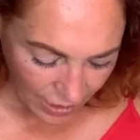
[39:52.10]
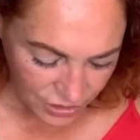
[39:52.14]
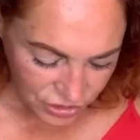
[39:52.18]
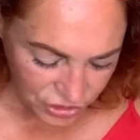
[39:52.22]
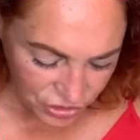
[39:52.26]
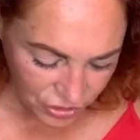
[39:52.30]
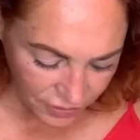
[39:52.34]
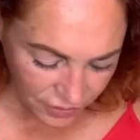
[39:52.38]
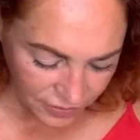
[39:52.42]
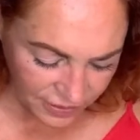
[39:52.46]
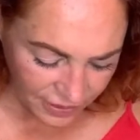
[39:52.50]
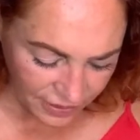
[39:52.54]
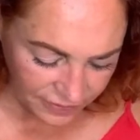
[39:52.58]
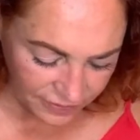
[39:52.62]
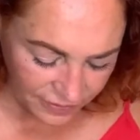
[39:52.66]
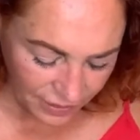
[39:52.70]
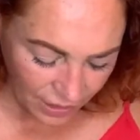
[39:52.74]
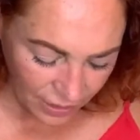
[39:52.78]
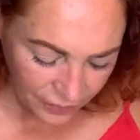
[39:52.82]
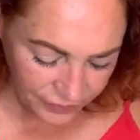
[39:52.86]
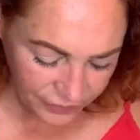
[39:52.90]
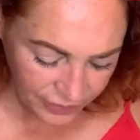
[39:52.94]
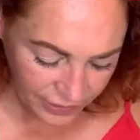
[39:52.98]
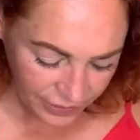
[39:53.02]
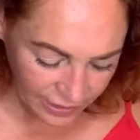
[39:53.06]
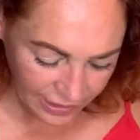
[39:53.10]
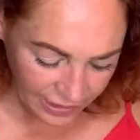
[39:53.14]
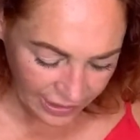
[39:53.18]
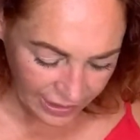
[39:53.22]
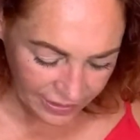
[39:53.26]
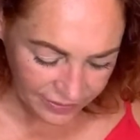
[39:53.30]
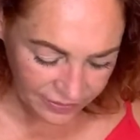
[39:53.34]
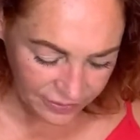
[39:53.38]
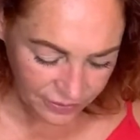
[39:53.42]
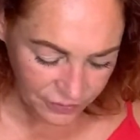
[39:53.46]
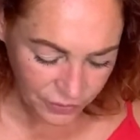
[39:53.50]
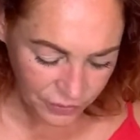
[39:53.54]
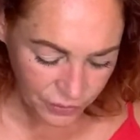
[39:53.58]
John says, after
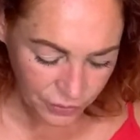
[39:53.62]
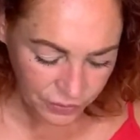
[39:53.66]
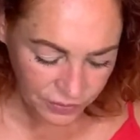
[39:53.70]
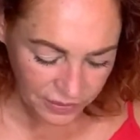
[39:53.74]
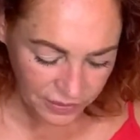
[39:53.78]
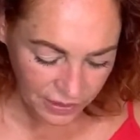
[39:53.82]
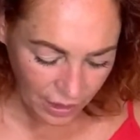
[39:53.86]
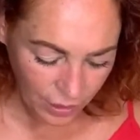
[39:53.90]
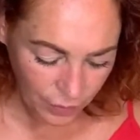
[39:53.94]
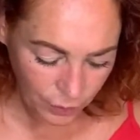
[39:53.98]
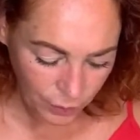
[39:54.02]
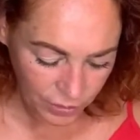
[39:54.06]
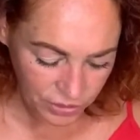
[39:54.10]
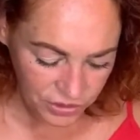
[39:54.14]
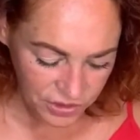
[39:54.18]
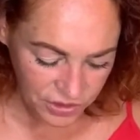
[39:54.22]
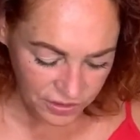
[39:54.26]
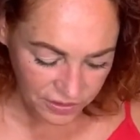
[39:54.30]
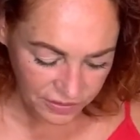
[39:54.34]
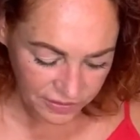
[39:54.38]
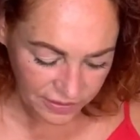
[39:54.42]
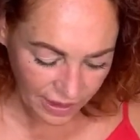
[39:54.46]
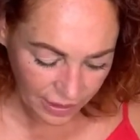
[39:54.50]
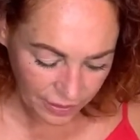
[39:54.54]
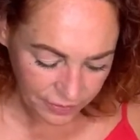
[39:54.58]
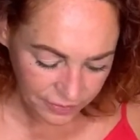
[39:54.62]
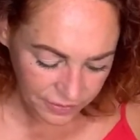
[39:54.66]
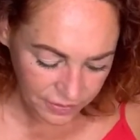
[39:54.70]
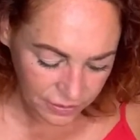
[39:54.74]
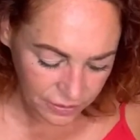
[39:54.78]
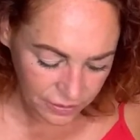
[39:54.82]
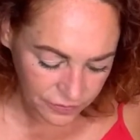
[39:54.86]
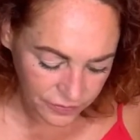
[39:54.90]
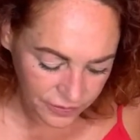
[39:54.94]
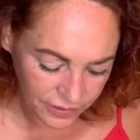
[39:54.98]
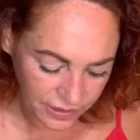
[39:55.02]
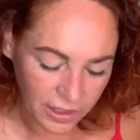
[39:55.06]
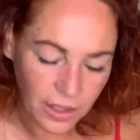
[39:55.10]
Claire's, of course, go watch Sal's
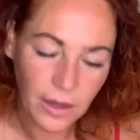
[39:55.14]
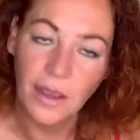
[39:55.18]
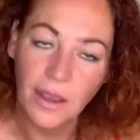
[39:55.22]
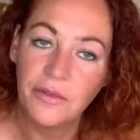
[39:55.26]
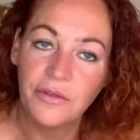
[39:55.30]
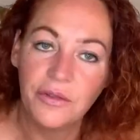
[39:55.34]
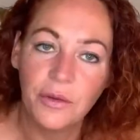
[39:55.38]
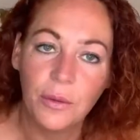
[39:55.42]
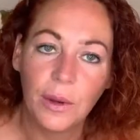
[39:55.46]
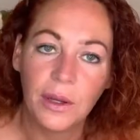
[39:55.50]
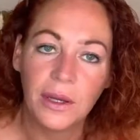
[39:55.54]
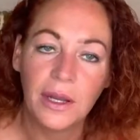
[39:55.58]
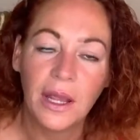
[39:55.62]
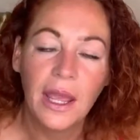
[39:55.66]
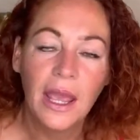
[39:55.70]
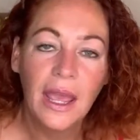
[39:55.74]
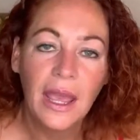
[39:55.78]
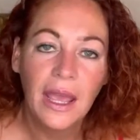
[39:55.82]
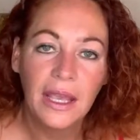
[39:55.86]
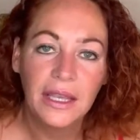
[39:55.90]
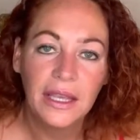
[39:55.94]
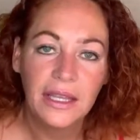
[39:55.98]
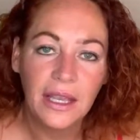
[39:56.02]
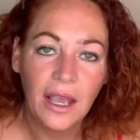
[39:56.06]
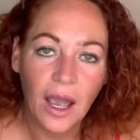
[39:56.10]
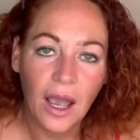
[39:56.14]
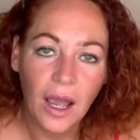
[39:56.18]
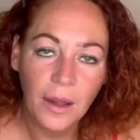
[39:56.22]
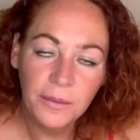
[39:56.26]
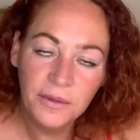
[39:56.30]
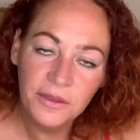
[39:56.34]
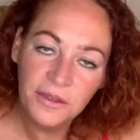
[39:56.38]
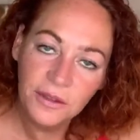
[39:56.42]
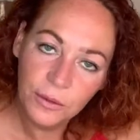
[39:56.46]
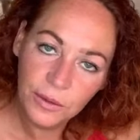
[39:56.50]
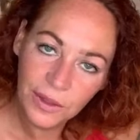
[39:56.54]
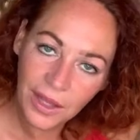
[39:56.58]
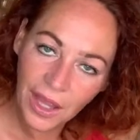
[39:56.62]
new video, everyone. Yeah, I'm
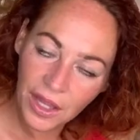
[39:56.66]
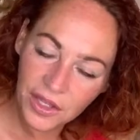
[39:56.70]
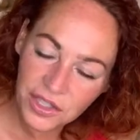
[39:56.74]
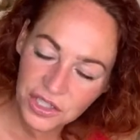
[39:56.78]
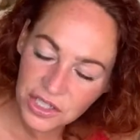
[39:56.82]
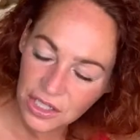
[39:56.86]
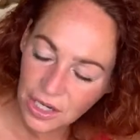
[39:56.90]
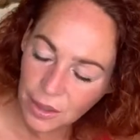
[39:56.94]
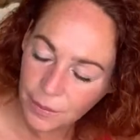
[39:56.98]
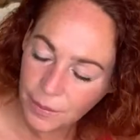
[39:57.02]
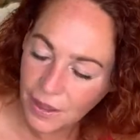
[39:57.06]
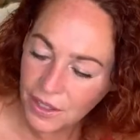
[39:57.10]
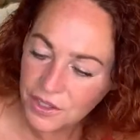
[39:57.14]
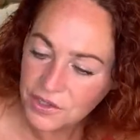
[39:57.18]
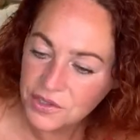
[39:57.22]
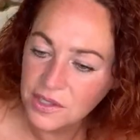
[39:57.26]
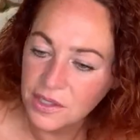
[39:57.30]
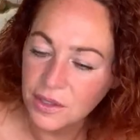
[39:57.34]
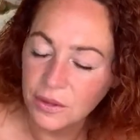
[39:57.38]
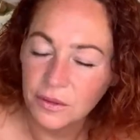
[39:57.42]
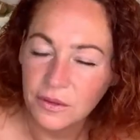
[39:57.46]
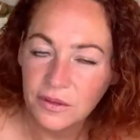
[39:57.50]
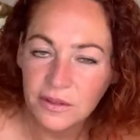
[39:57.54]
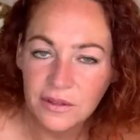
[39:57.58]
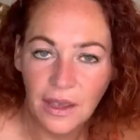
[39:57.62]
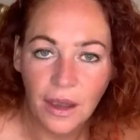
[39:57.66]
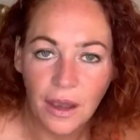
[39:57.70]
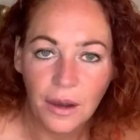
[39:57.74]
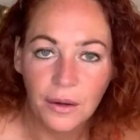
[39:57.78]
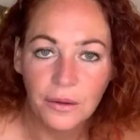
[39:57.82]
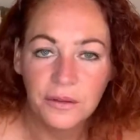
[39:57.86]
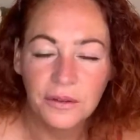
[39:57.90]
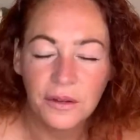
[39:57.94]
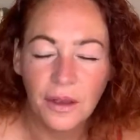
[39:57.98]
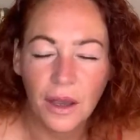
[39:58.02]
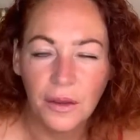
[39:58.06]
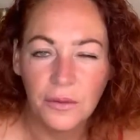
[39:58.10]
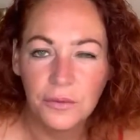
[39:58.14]
still catching up actually on
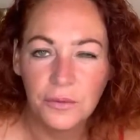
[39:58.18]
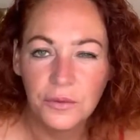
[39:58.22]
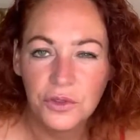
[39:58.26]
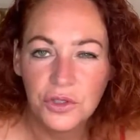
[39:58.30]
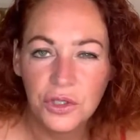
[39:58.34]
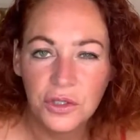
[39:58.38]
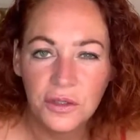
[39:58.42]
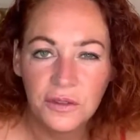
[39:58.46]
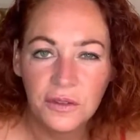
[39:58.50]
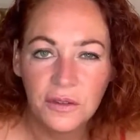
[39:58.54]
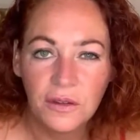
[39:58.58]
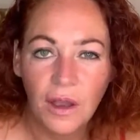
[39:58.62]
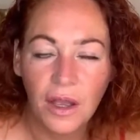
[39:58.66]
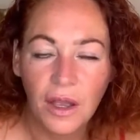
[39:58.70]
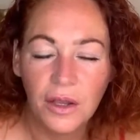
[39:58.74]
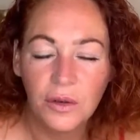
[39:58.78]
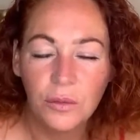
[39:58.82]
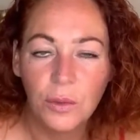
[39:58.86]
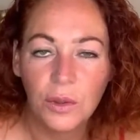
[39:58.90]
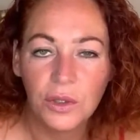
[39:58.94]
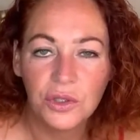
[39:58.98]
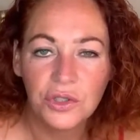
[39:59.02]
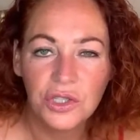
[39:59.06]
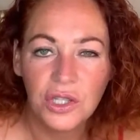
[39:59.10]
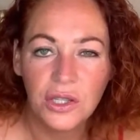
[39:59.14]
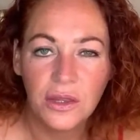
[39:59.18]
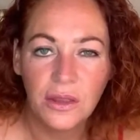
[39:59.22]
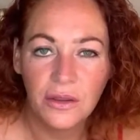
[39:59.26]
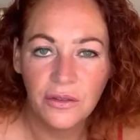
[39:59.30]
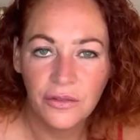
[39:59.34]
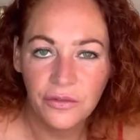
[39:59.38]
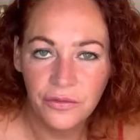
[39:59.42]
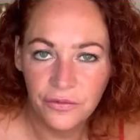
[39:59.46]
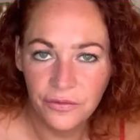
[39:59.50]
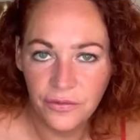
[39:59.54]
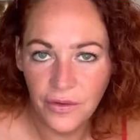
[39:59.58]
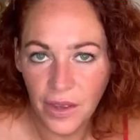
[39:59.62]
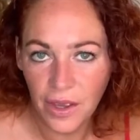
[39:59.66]
sales. I've just started watching the
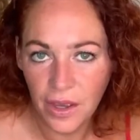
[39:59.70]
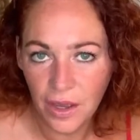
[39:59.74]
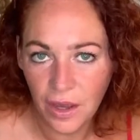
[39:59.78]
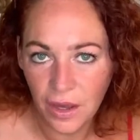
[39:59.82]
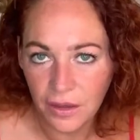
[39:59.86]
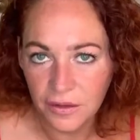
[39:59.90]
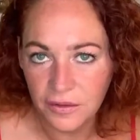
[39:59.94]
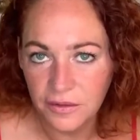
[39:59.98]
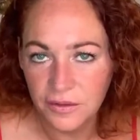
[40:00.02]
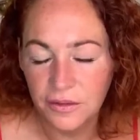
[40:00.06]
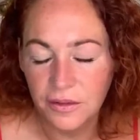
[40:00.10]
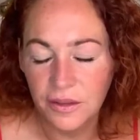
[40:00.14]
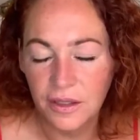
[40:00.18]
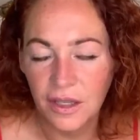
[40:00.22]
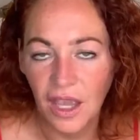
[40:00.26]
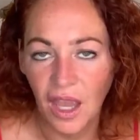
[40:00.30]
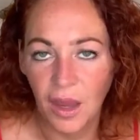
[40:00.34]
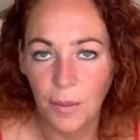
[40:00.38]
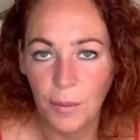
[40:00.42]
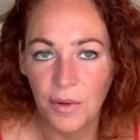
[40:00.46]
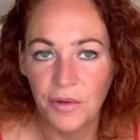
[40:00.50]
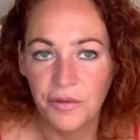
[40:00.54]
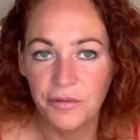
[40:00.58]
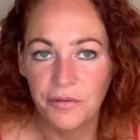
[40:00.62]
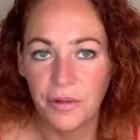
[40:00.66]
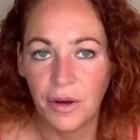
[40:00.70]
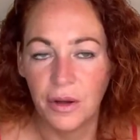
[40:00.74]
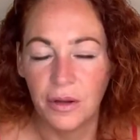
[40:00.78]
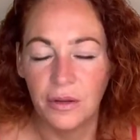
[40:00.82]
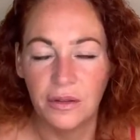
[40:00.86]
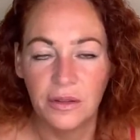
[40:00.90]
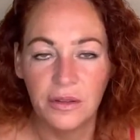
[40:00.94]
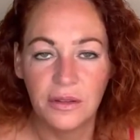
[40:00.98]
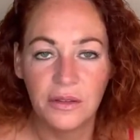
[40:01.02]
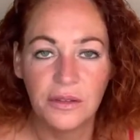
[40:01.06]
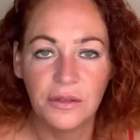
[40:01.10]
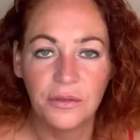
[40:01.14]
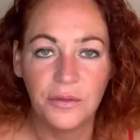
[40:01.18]
first Game of
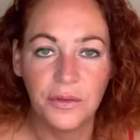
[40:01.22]
Thrones